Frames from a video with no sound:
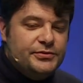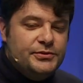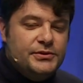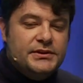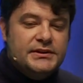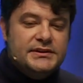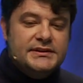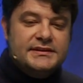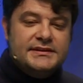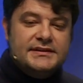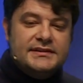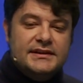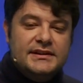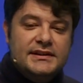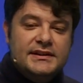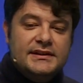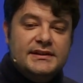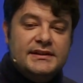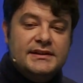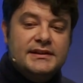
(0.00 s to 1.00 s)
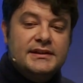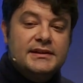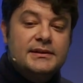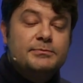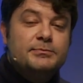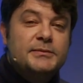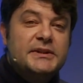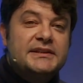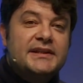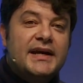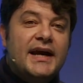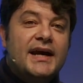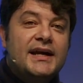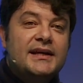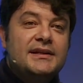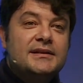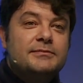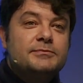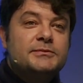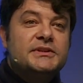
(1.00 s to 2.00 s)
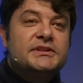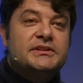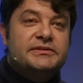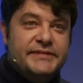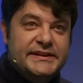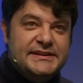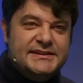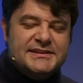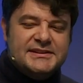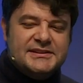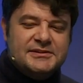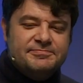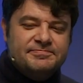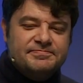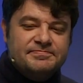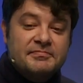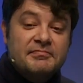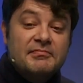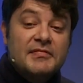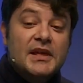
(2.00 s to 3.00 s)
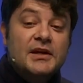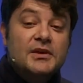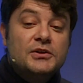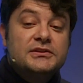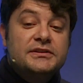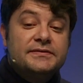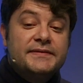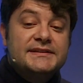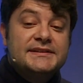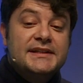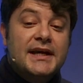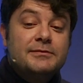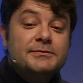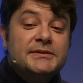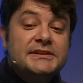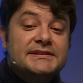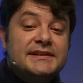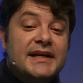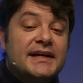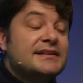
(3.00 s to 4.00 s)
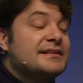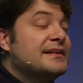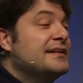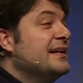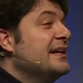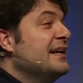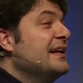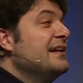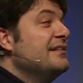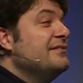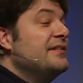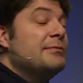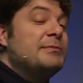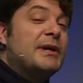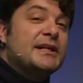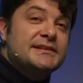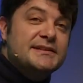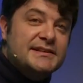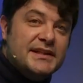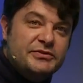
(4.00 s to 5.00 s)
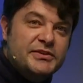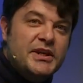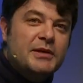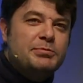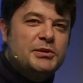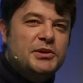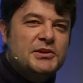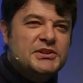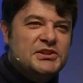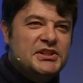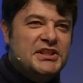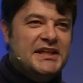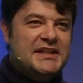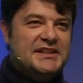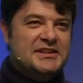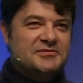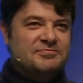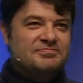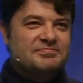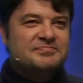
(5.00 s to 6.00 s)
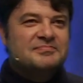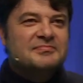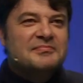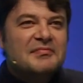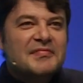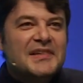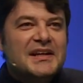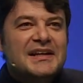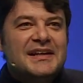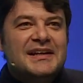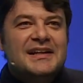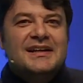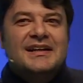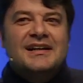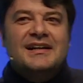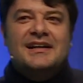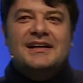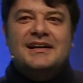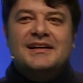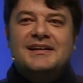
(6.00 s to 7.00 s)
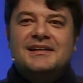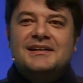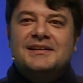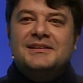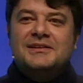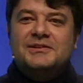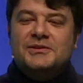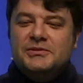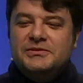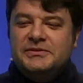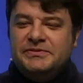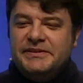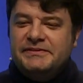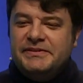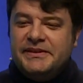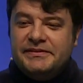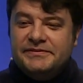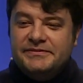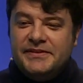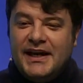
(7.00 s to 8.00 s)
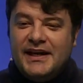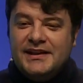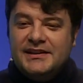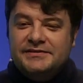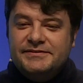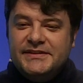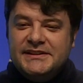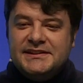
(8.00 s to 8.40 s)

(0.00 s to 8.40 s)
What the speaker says: and they have more or less the same business model as IO, with a little twist, because they said, yeah, we'll do this on the blockchain.